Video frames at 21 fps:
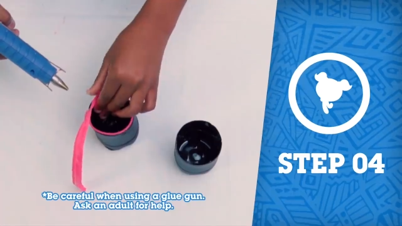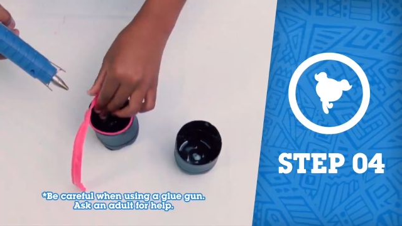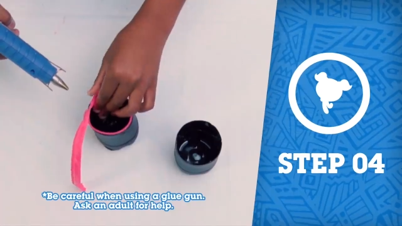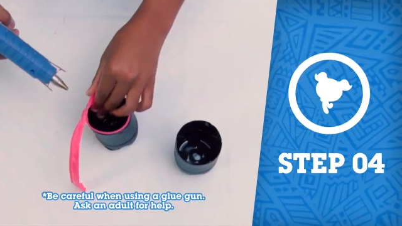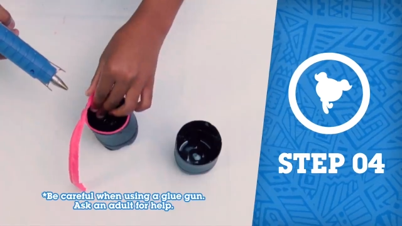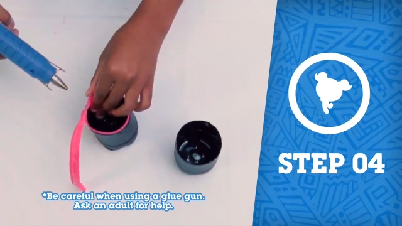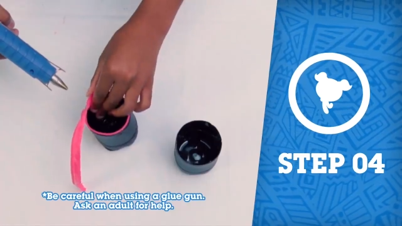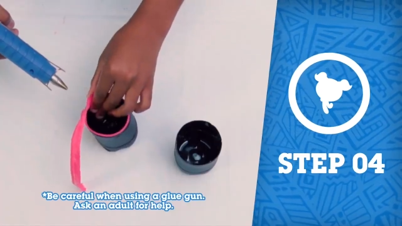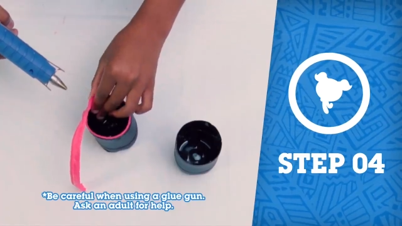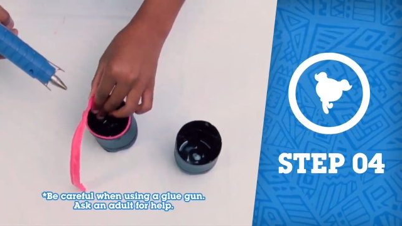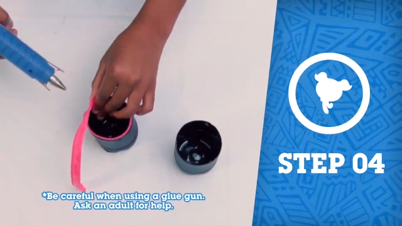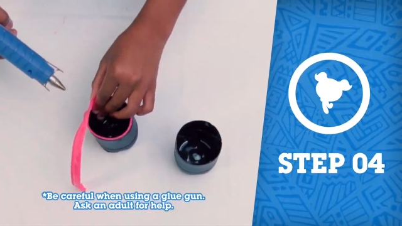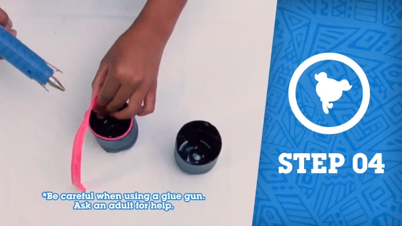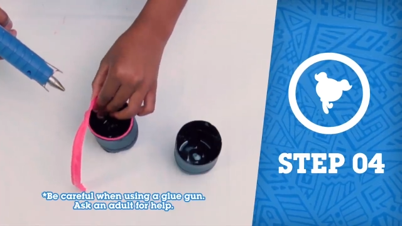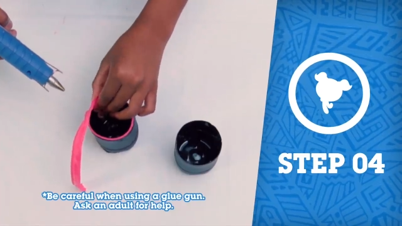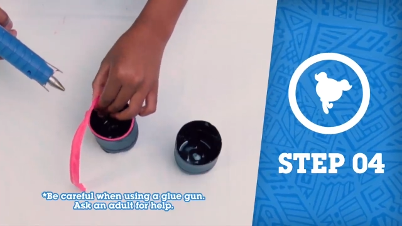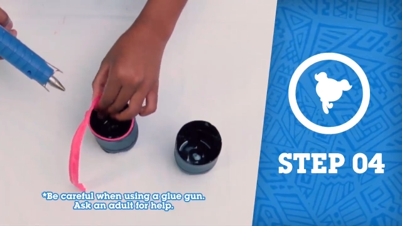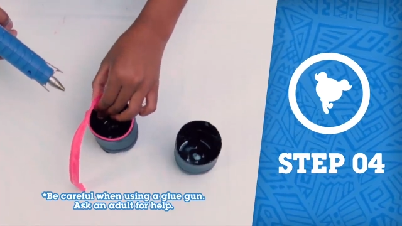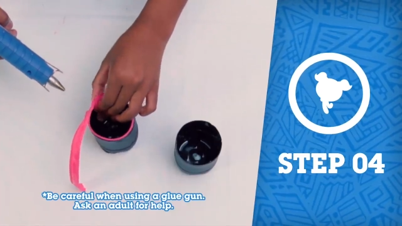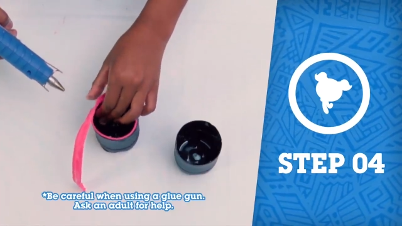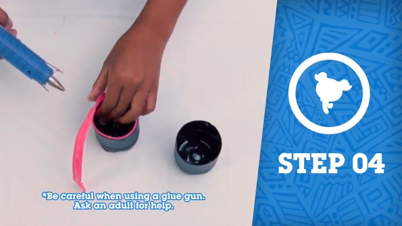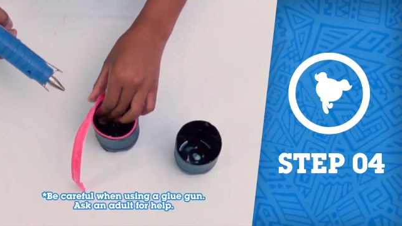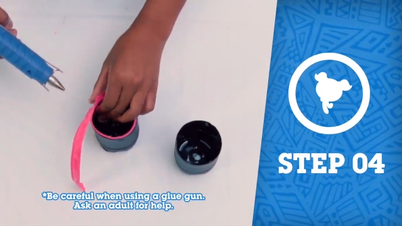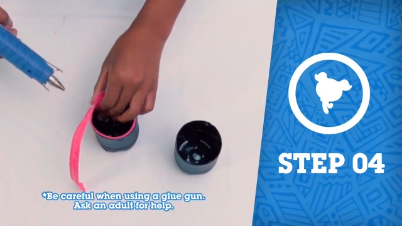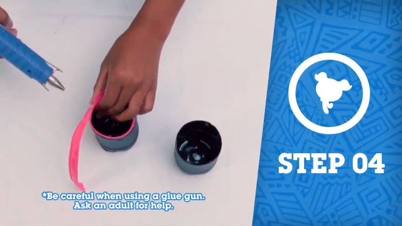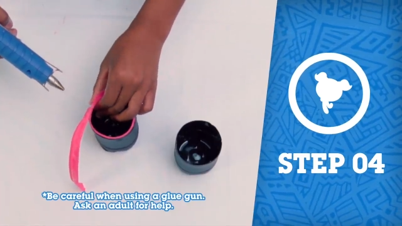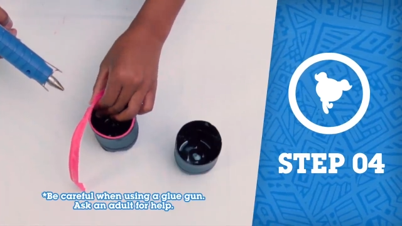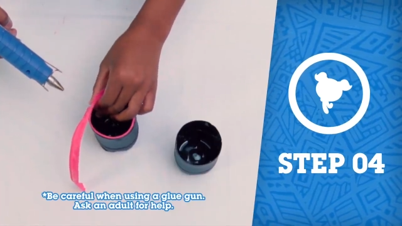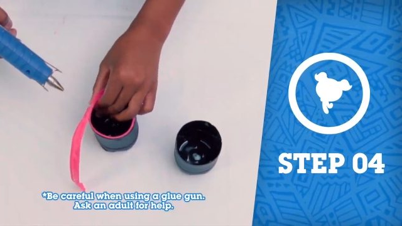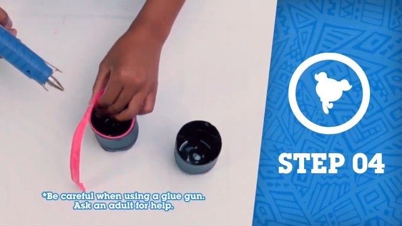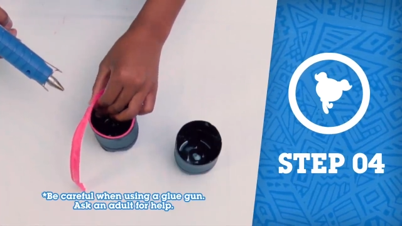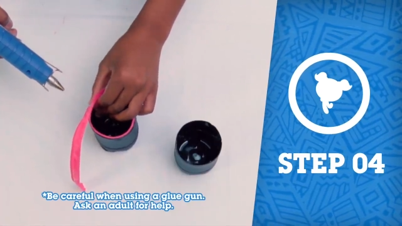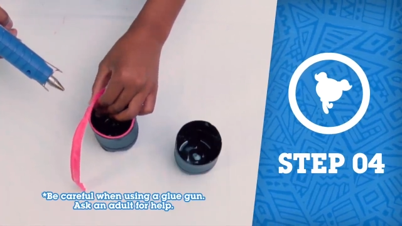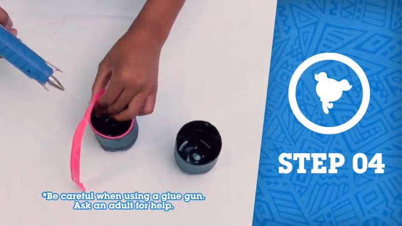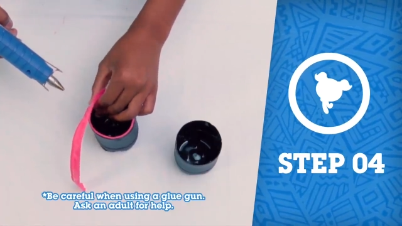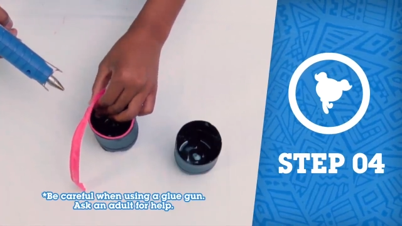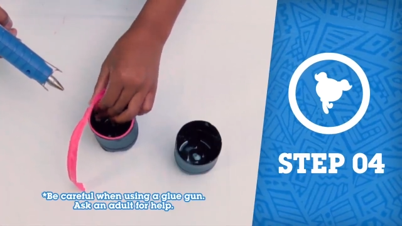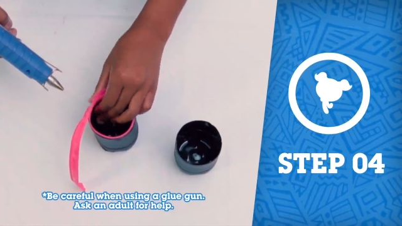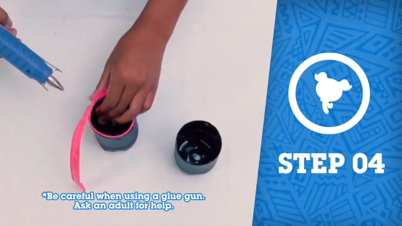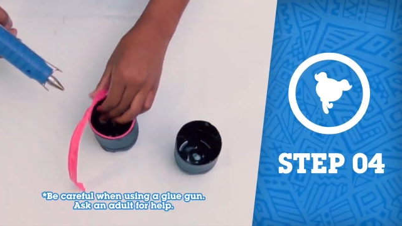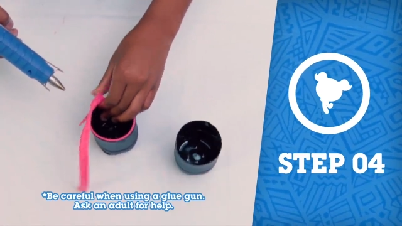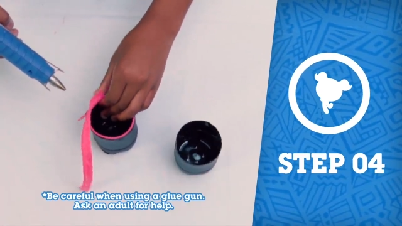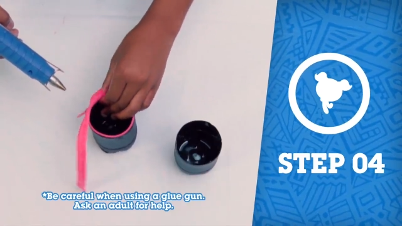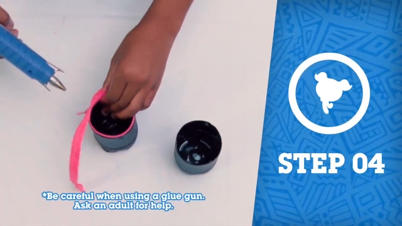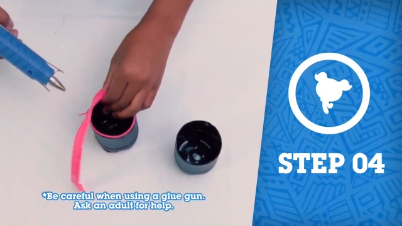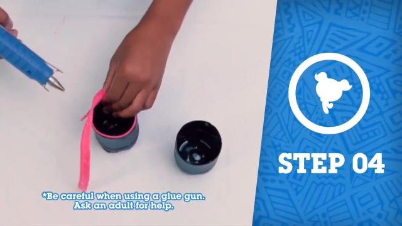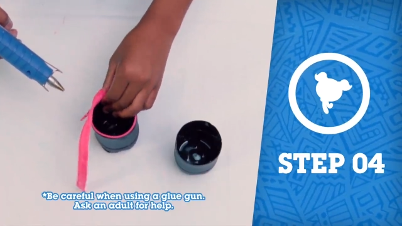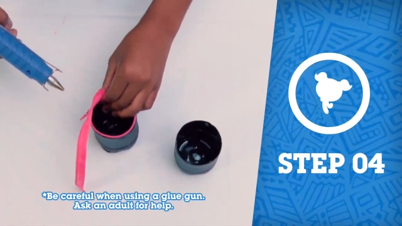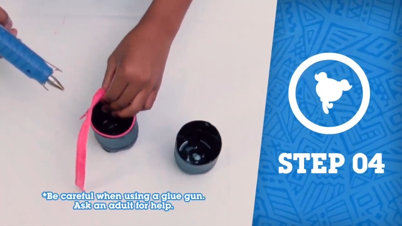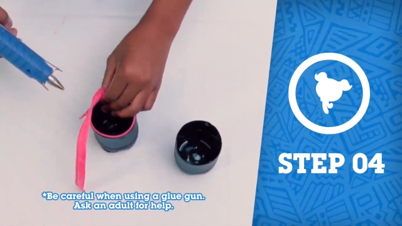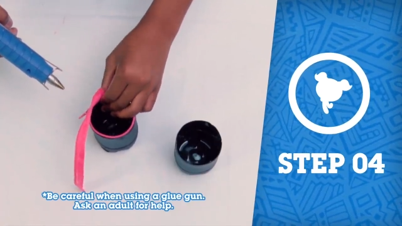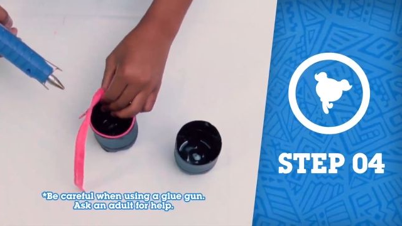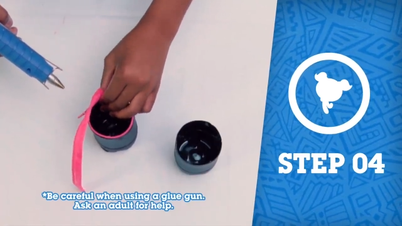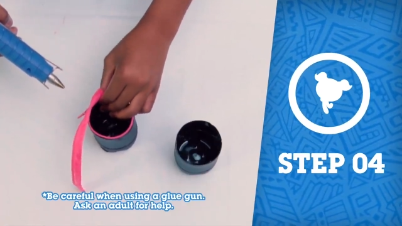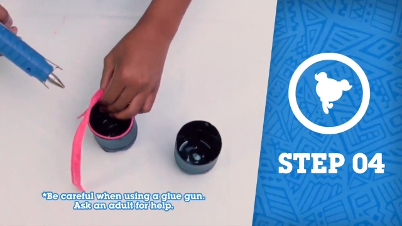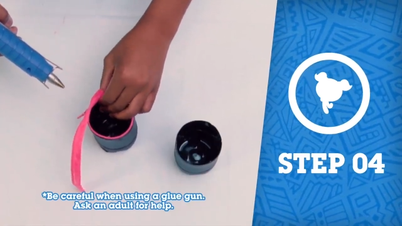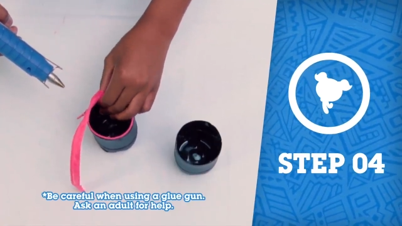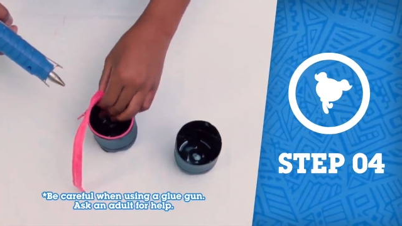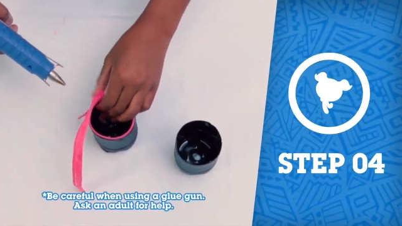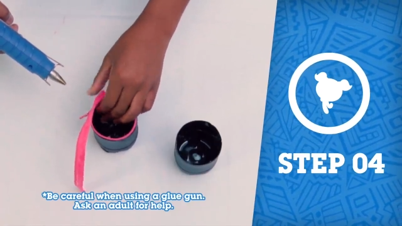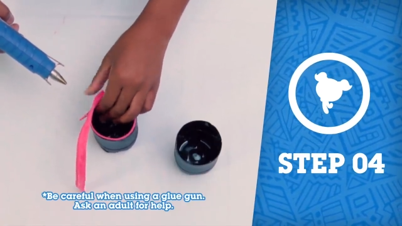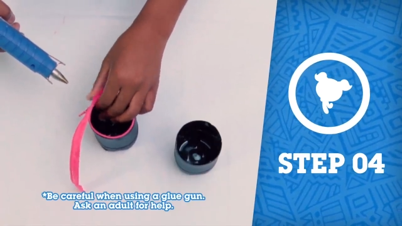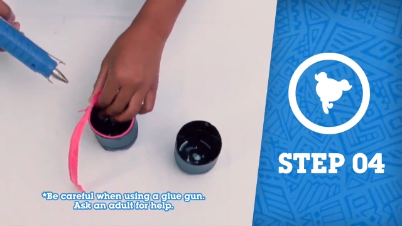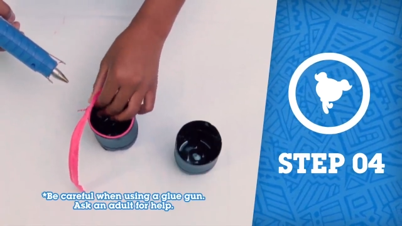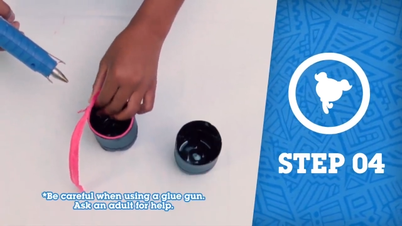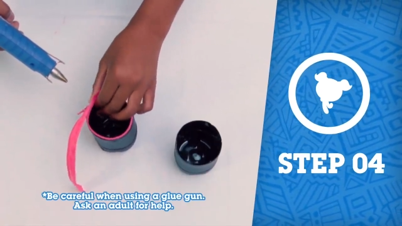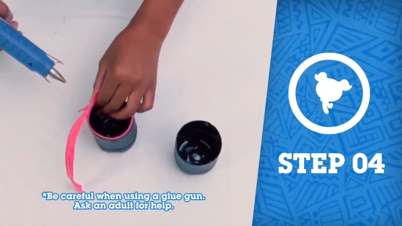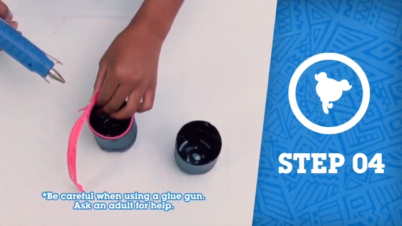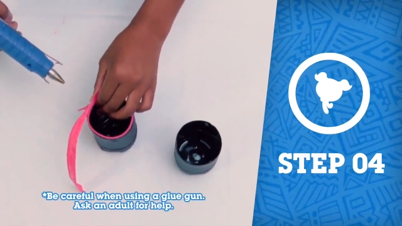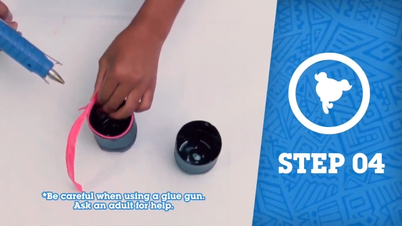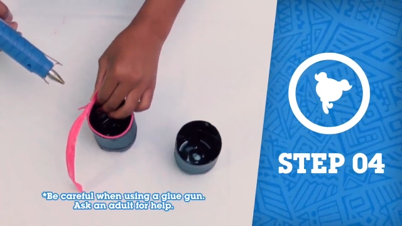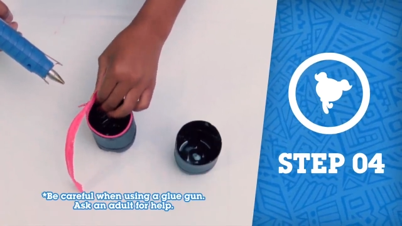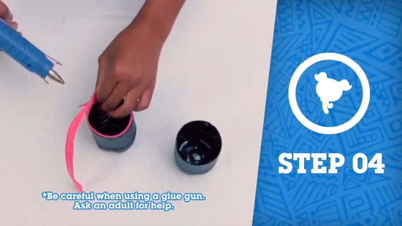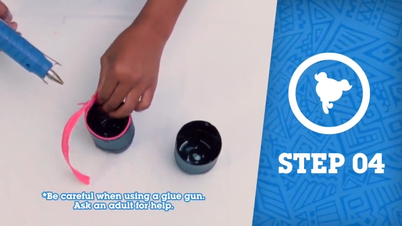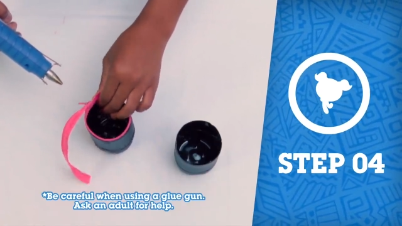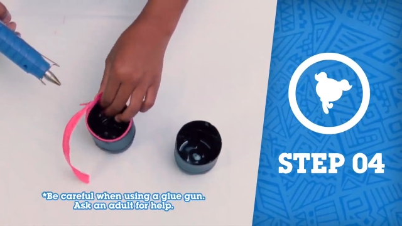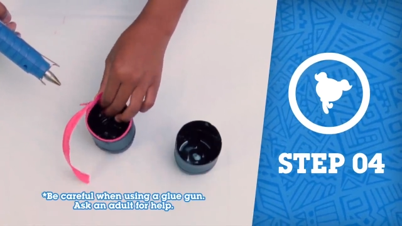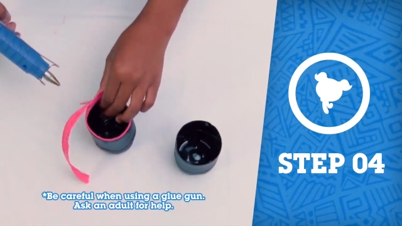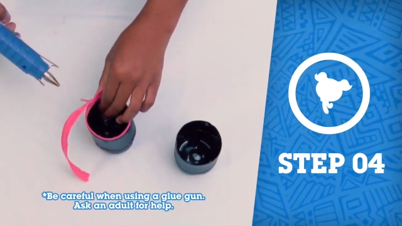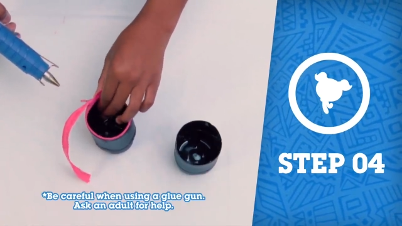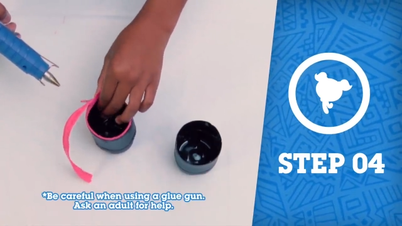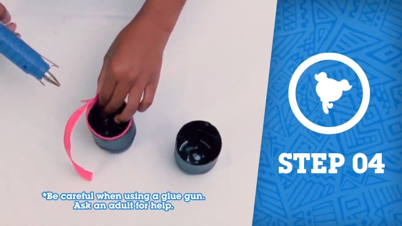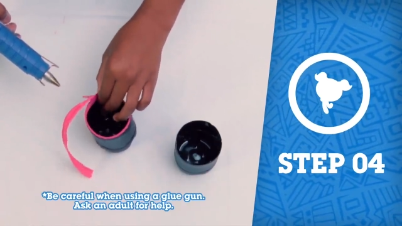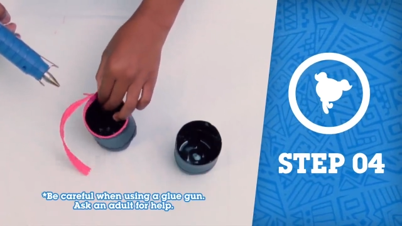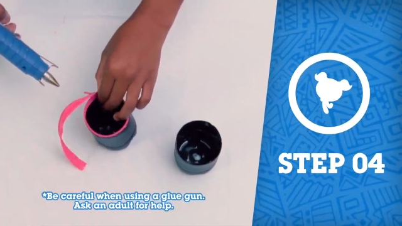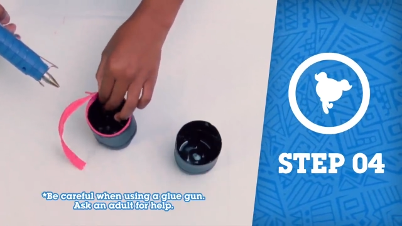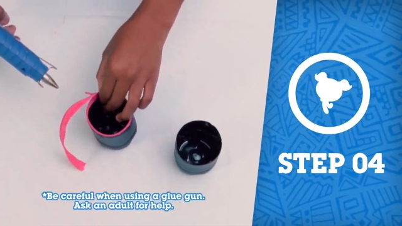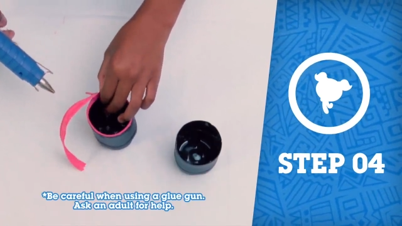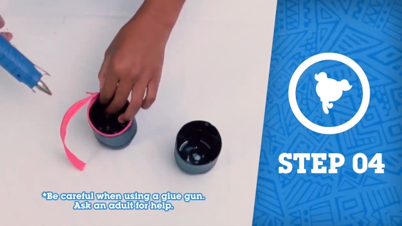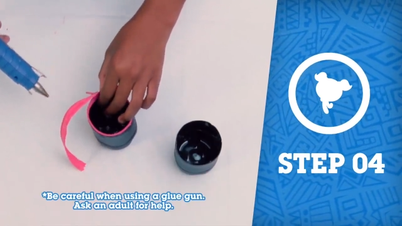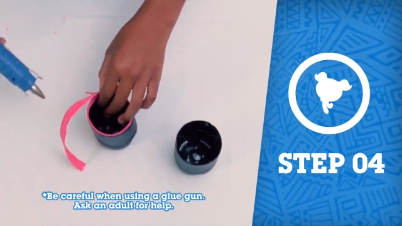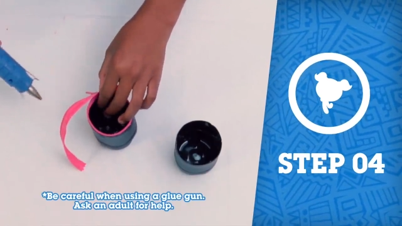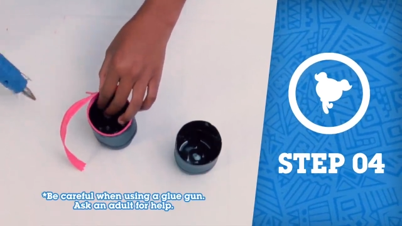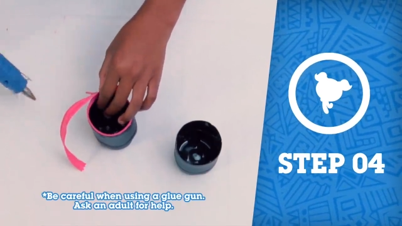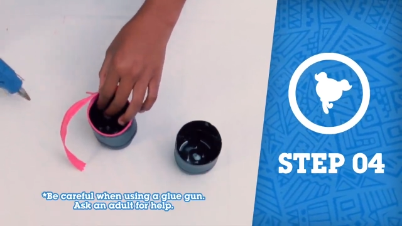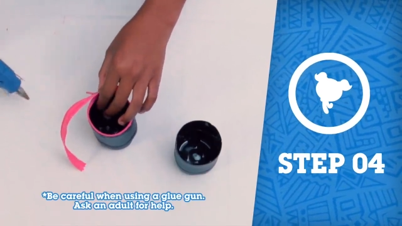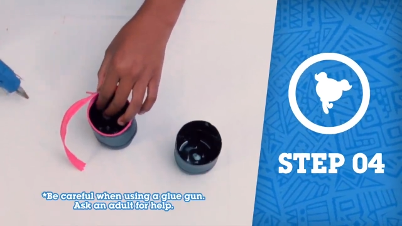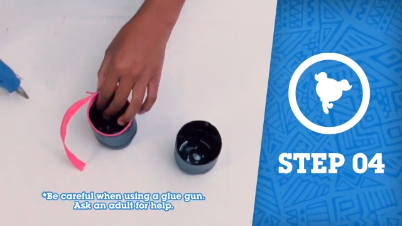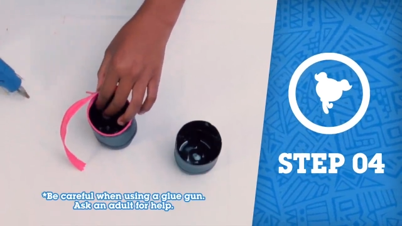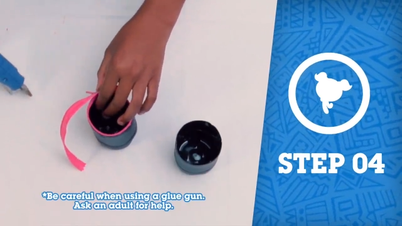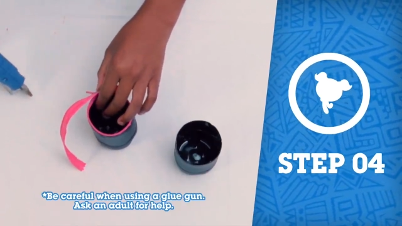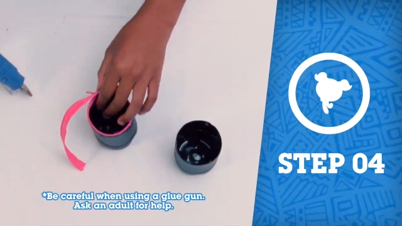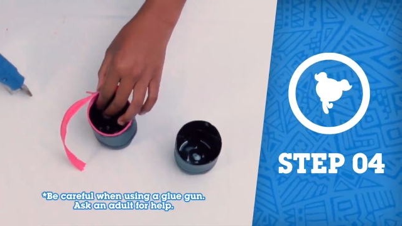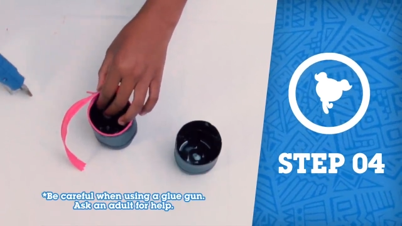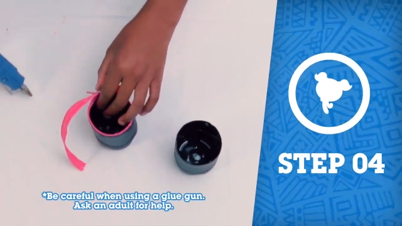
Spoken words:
Nobody's mouth can be seen.